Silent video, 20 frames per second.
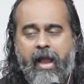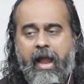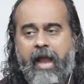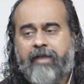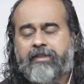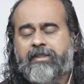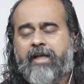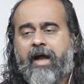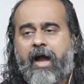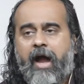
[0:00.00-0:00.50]

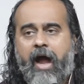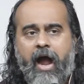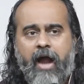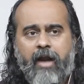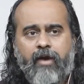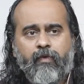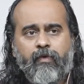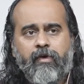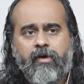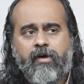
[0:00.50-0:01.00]
And the
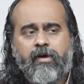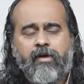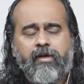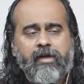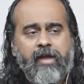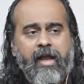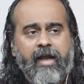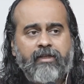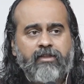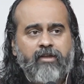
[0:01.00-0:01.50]
hard
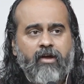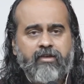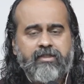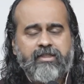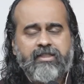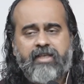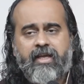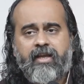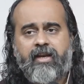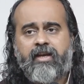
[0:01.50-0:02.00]
work and the
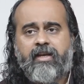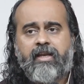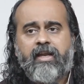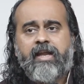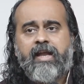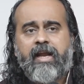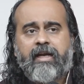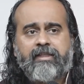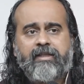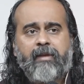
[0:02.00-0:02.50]

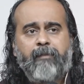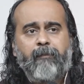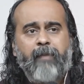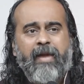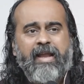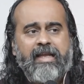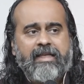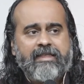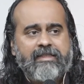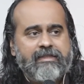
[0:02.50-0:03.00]
austerity and the
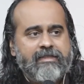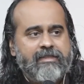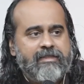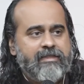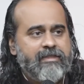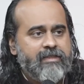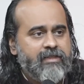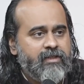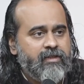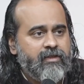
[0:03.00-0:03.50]

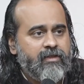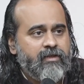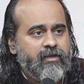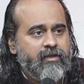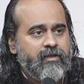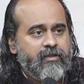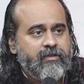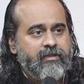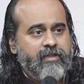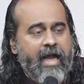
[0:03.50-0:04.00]
penance
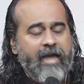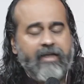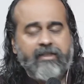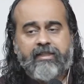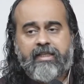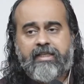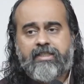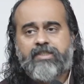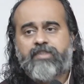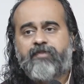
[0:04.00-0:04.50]

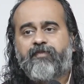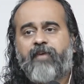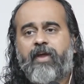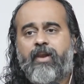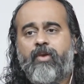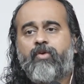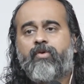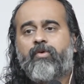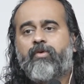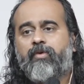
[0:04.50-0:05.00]
that this
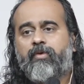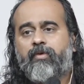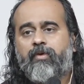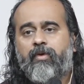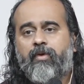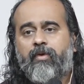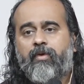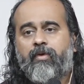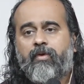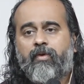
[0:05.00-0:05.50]
fellow